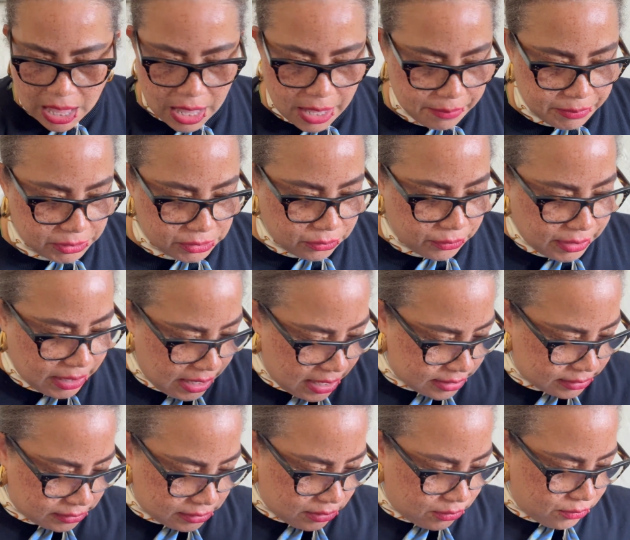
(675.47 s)
So yeah,
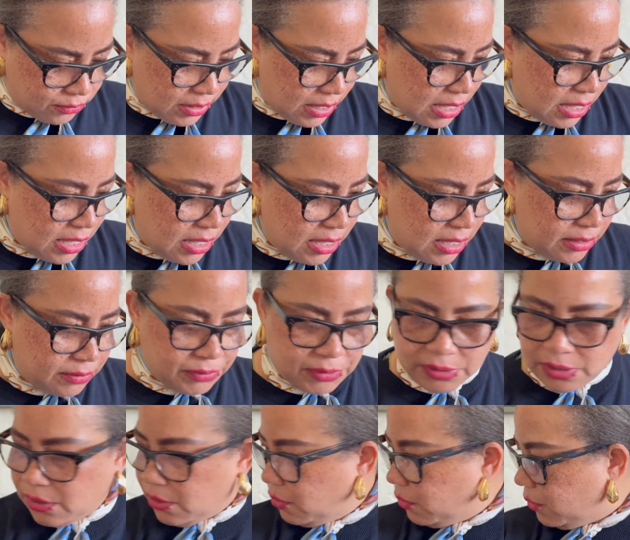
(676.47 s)
so
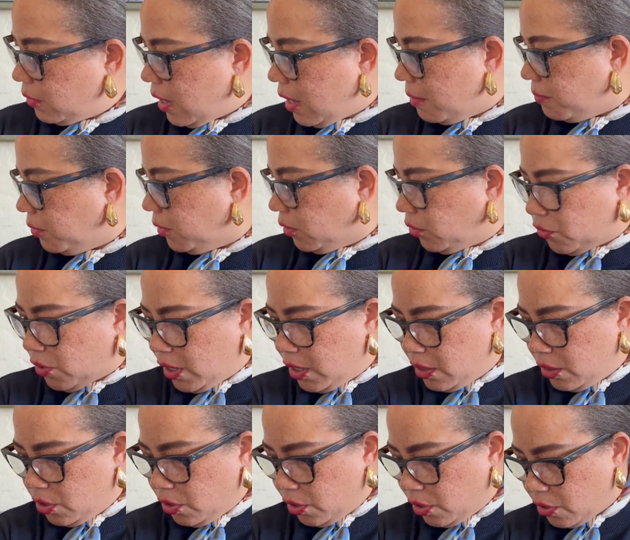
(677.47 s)
I'm trying to
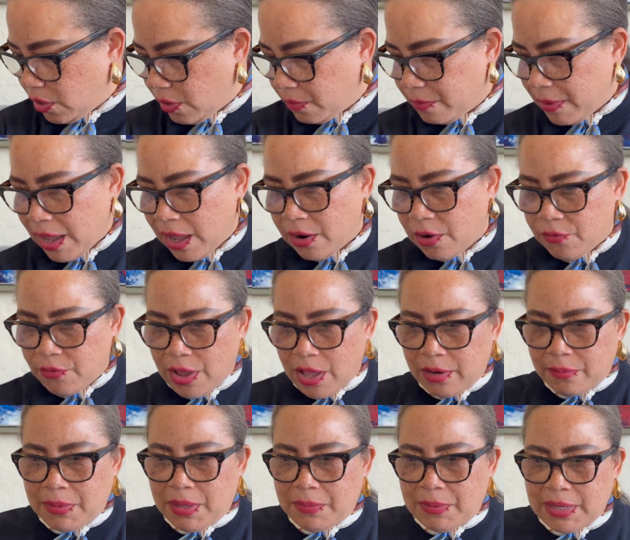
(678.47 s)
look
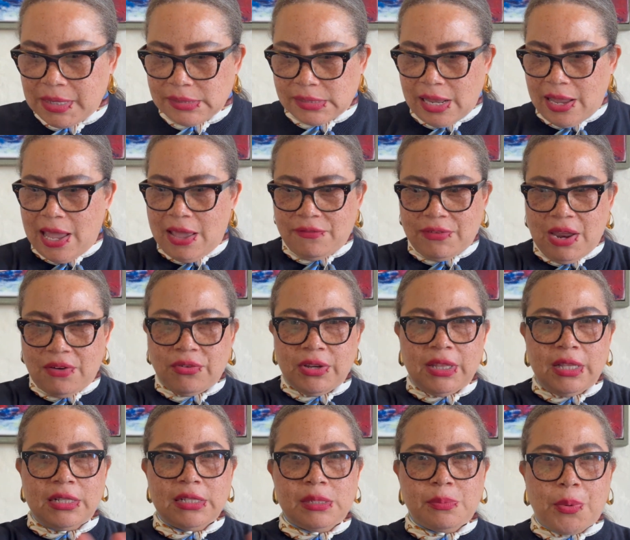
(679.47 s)
around me because I have
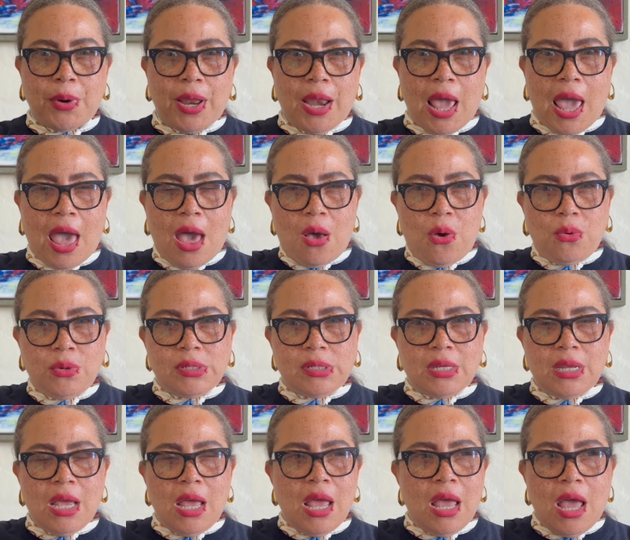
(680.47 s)
everything spread out
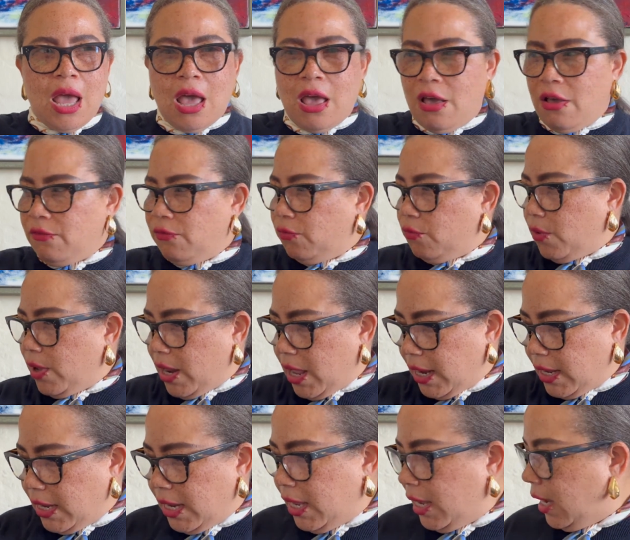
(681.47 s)
of what I
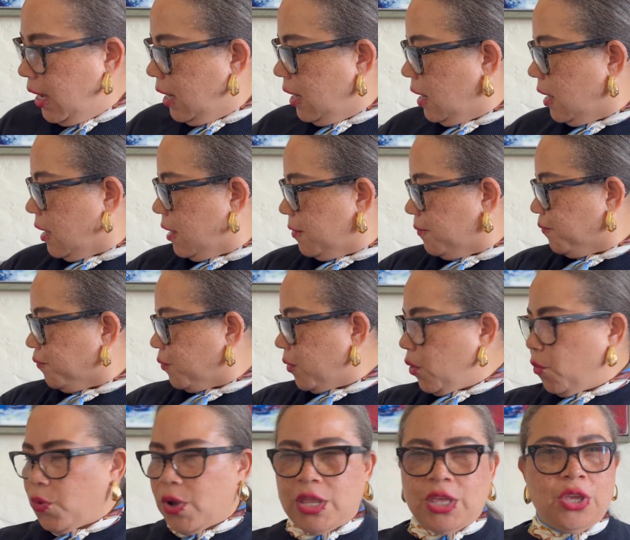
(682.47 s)
need and
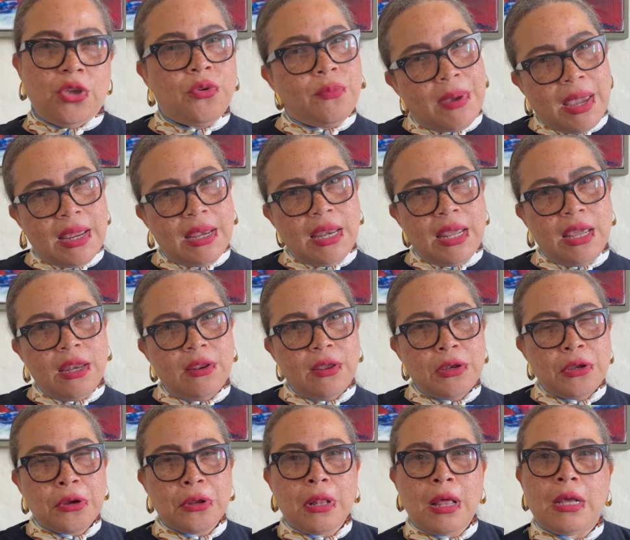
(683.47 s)
what you may need in
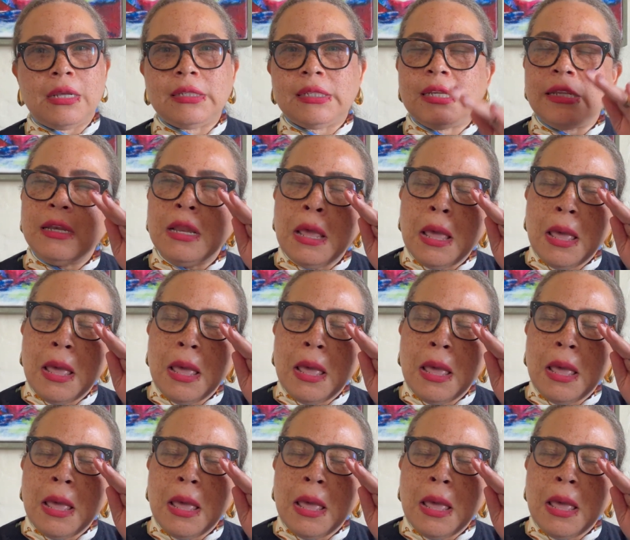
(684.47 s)
your closet.